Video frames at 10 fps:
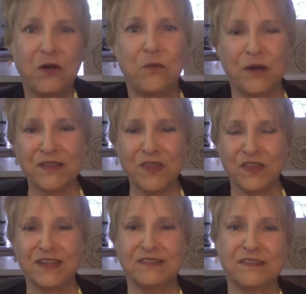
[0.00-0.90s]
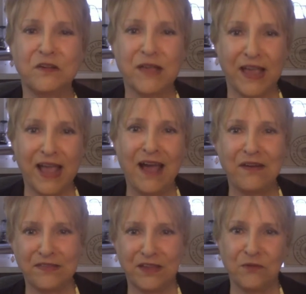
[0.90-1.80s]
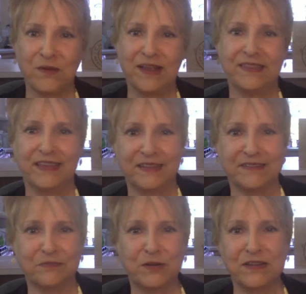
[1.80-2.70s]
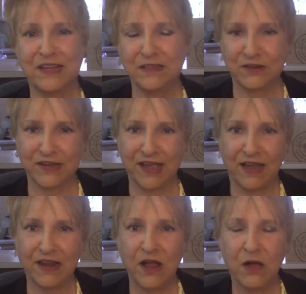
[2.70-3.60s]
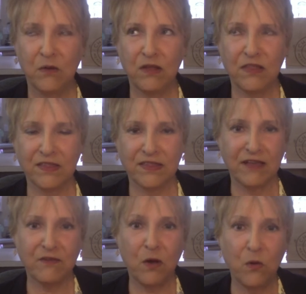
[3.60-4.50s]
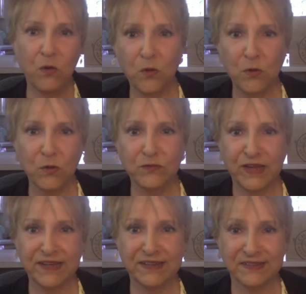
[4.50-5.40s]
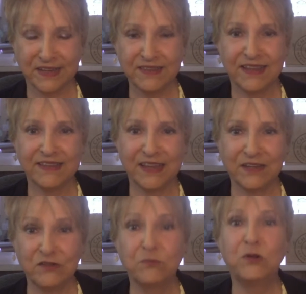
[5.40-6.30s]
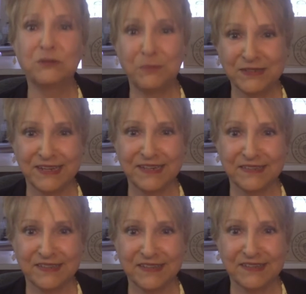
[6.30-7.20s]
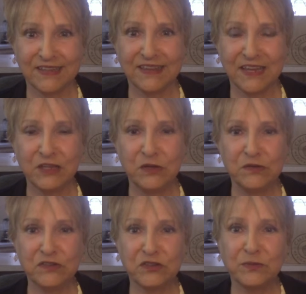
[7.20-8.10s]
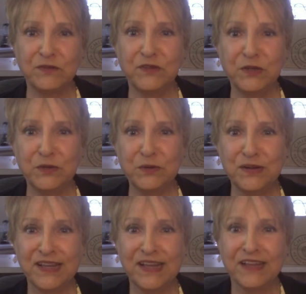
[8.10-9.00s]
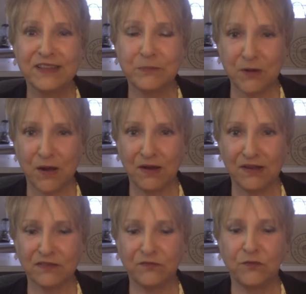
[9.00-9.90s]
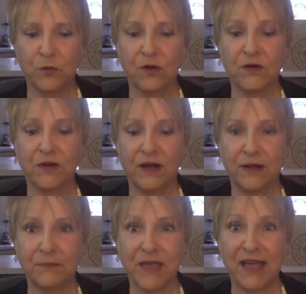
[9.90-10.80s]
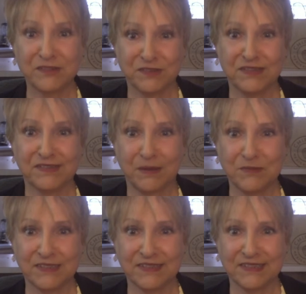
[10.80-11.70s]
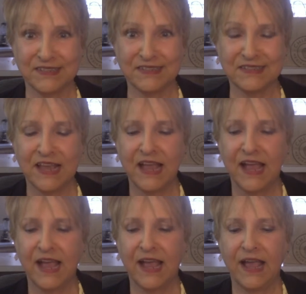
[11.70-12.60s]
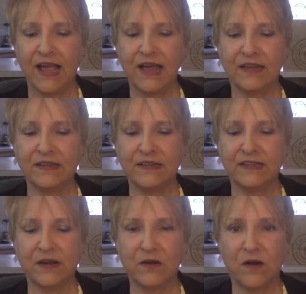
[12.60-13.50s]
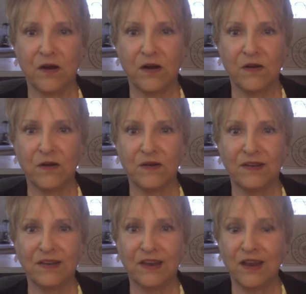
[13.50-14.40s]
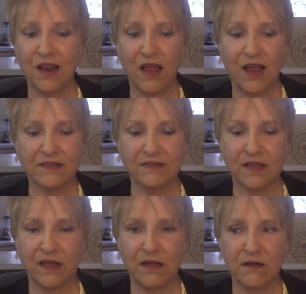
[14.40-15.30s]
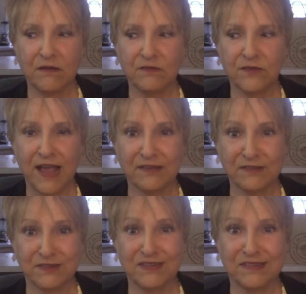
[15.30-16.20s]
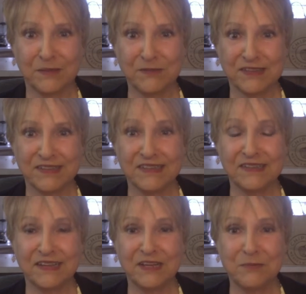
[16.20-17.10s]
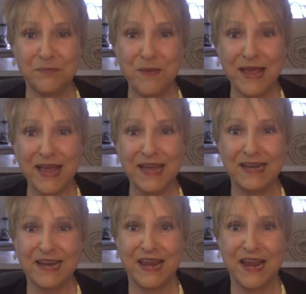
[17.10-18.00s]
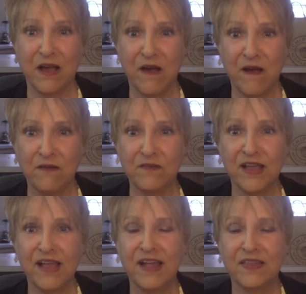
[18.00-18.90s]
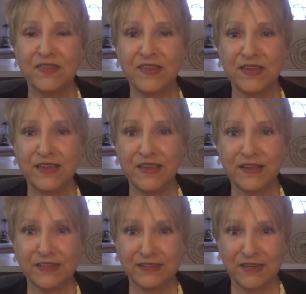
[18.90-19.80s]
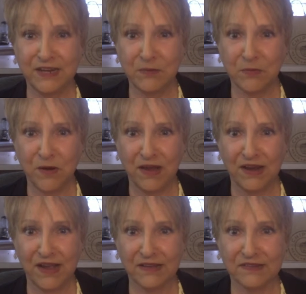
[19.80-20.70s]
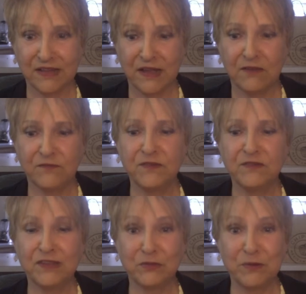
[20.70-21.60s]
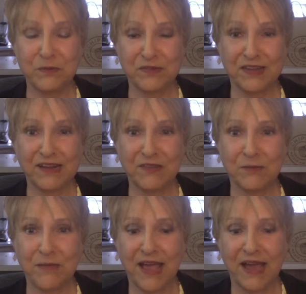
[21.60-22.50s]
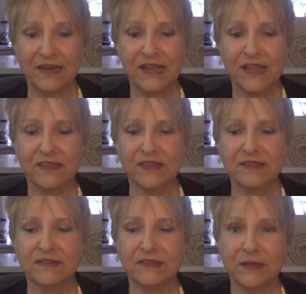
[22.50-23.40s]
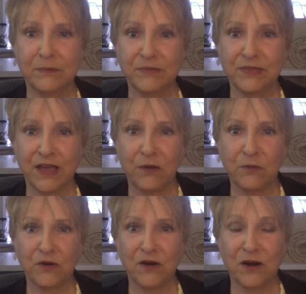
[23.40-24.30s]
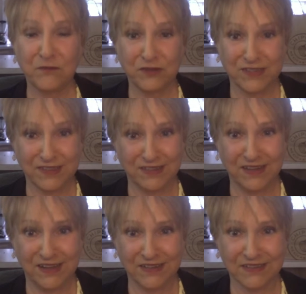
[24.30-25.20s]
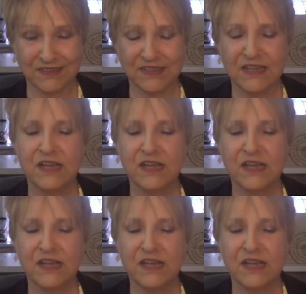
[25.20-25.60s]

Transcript: One of the things is, okay, how do they rate these? What do they look at? Well, they have a whole data set that they use, multiple data sets that they use to review the products for hazardous substances. And there are lots of hazardous substances in many of the cleaning products. 53% of them had things in them that were harmful to the lungs.